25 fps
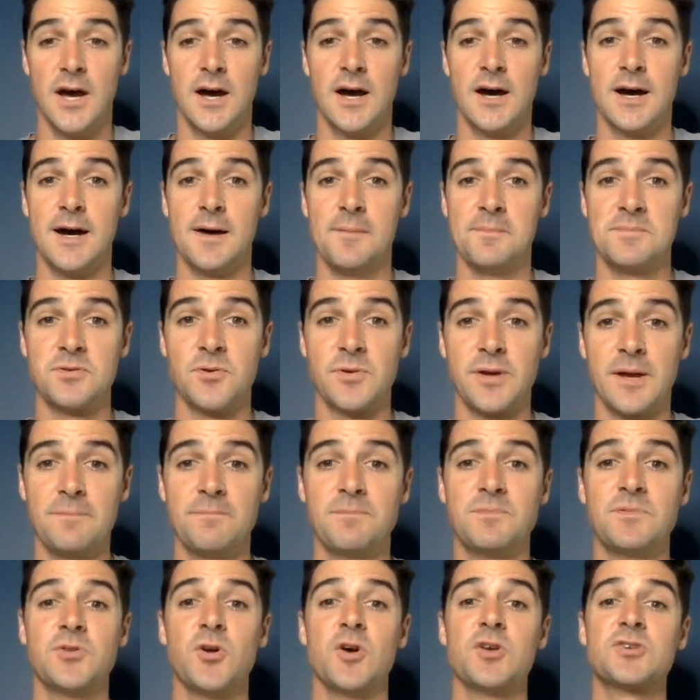Um, so again,
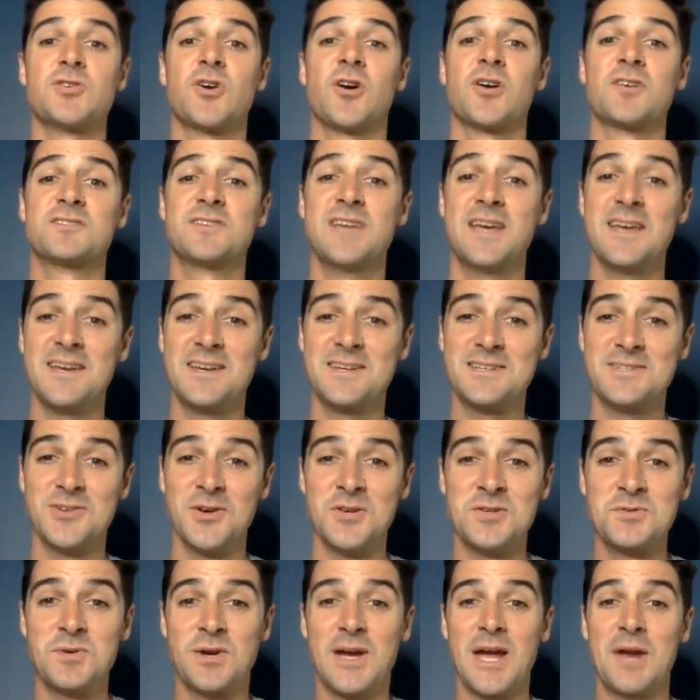those are our takes.
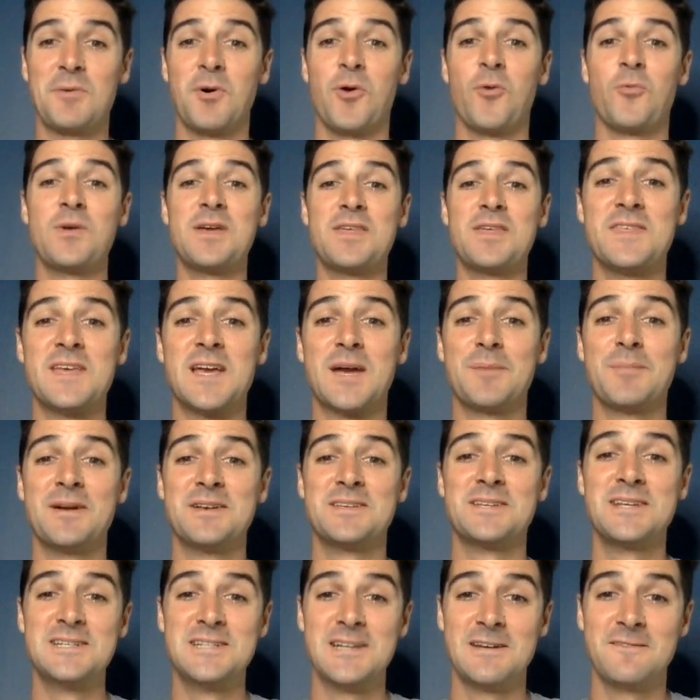Those are kind of what think
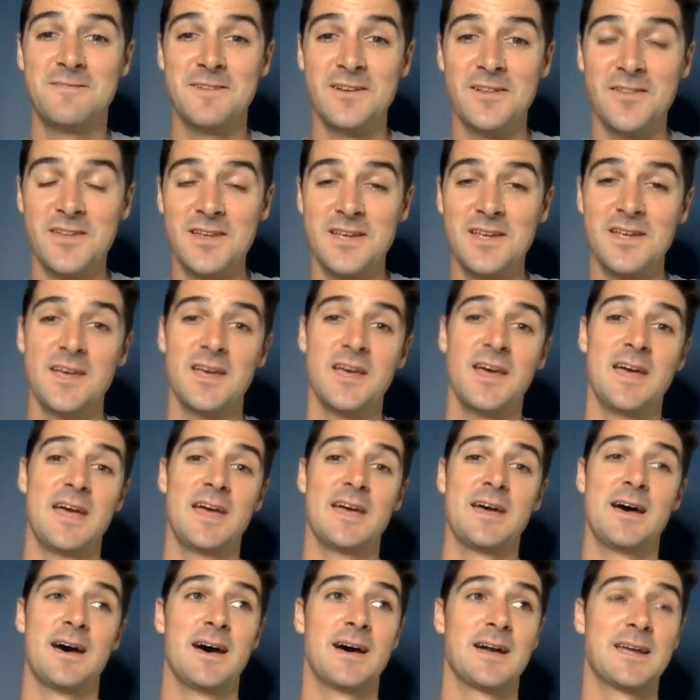about TJ Finley
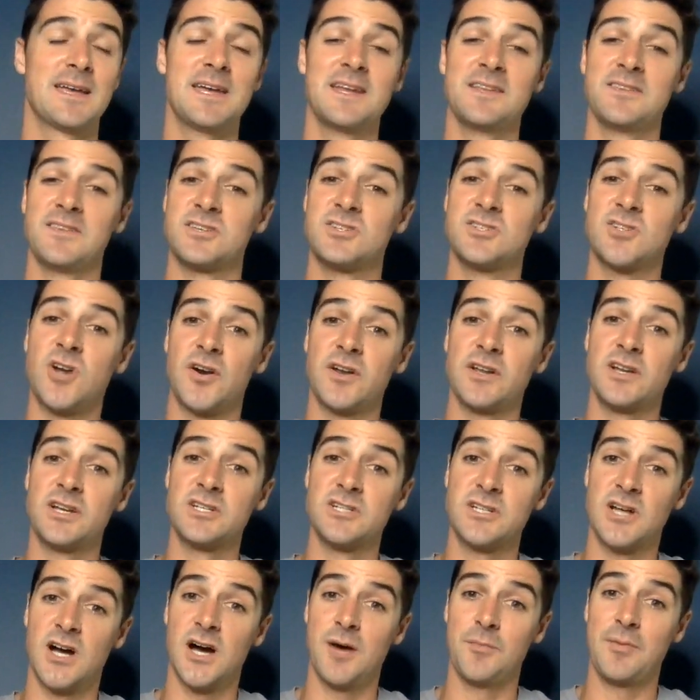uh, getting the starting
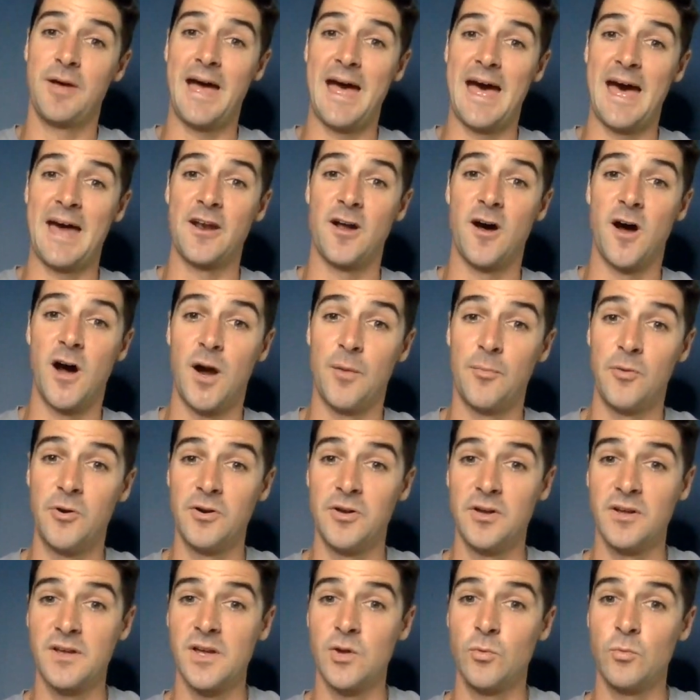job at
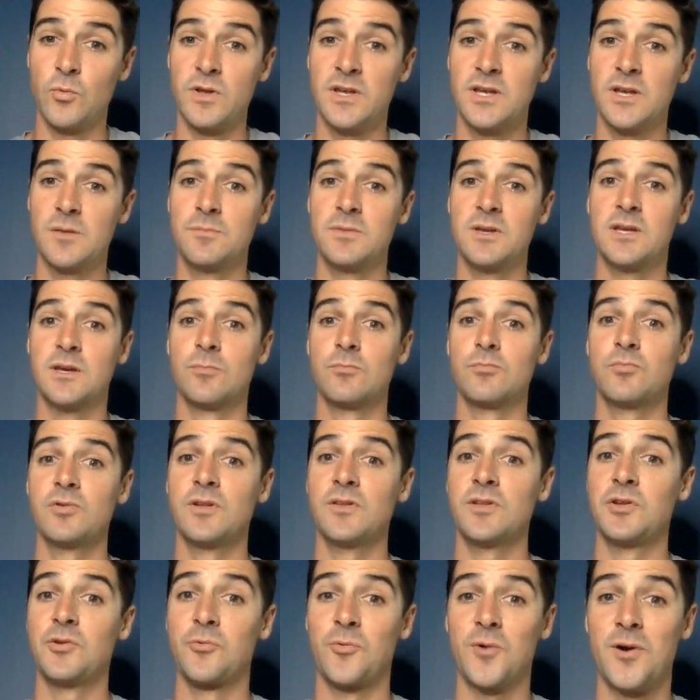Auburn. Again, we could be
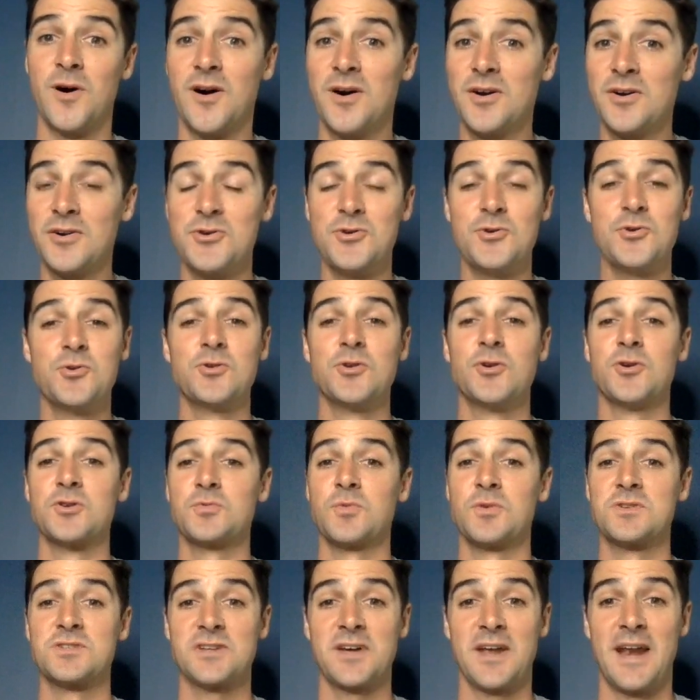completely wrong. Who
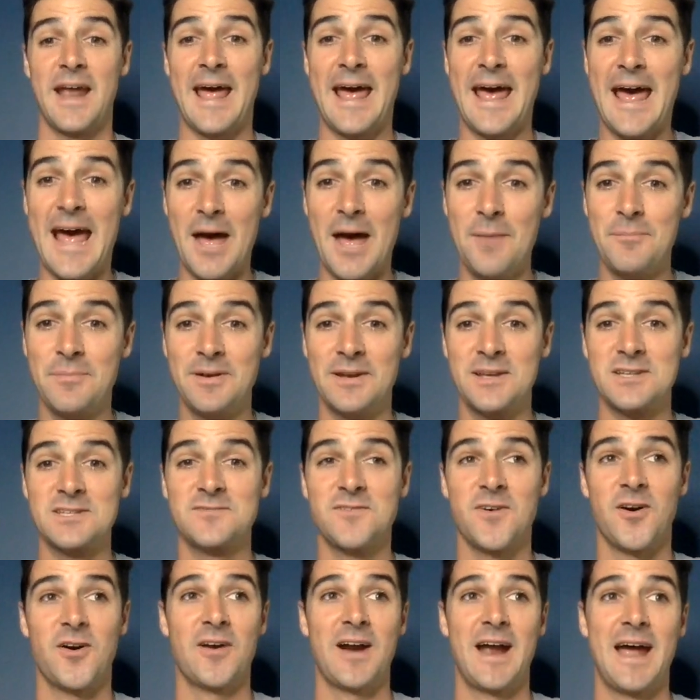knows what's going to happen as
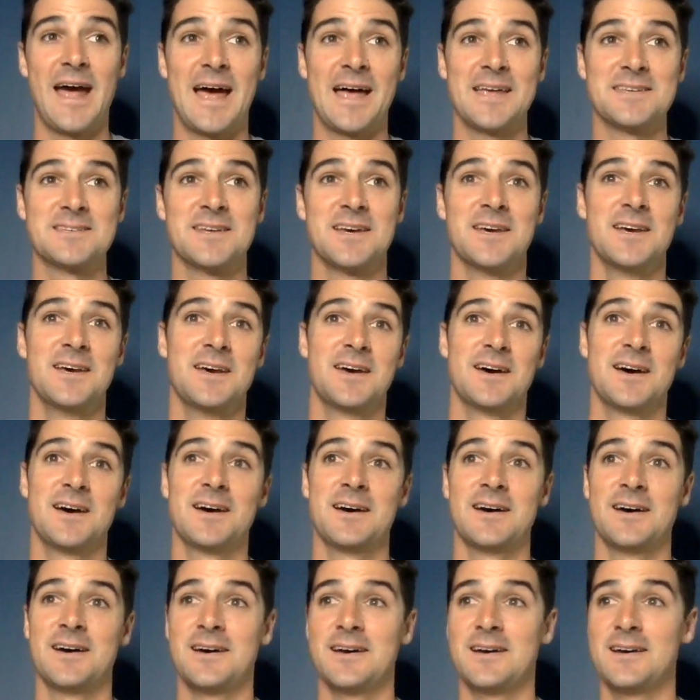far as
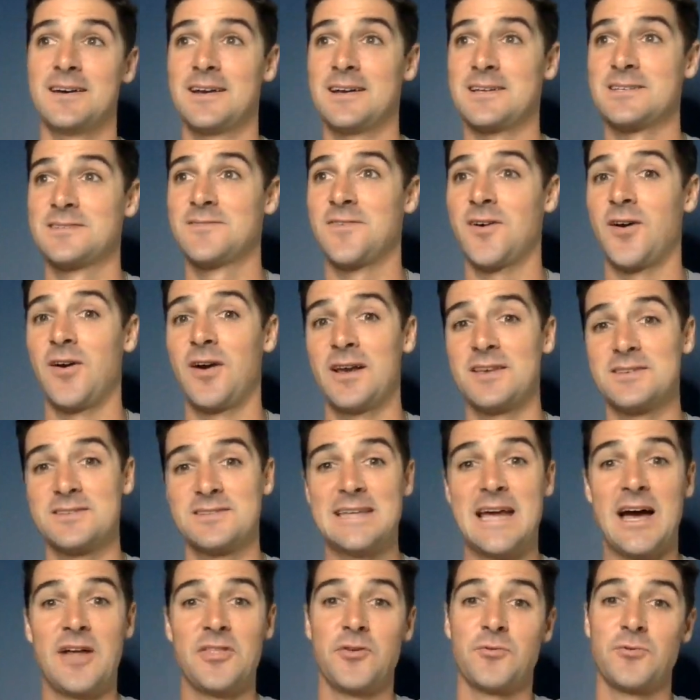uh, as far as
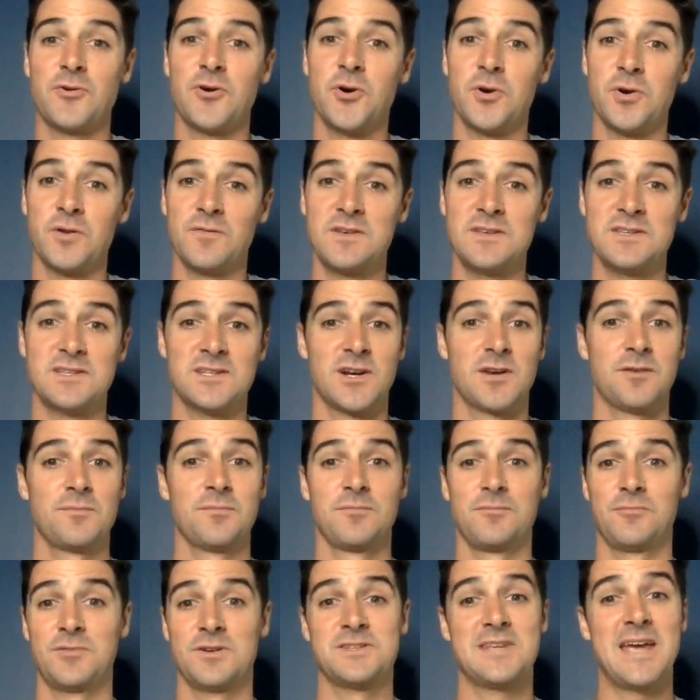down the road if he's going to
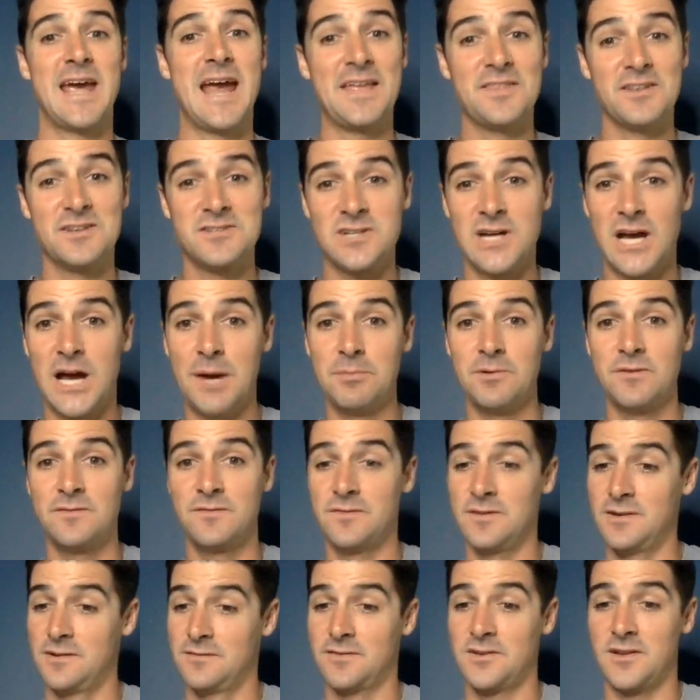retain the job, if
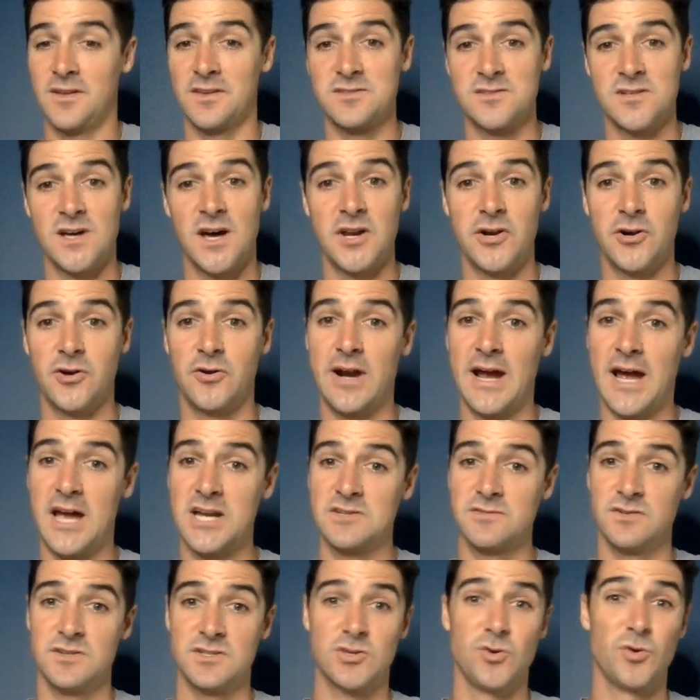if Calzada or
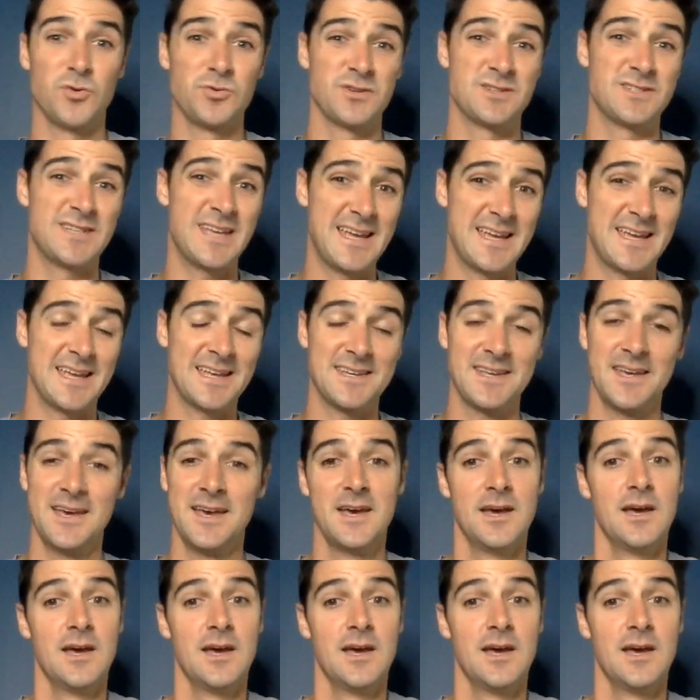Ashford's going to take it.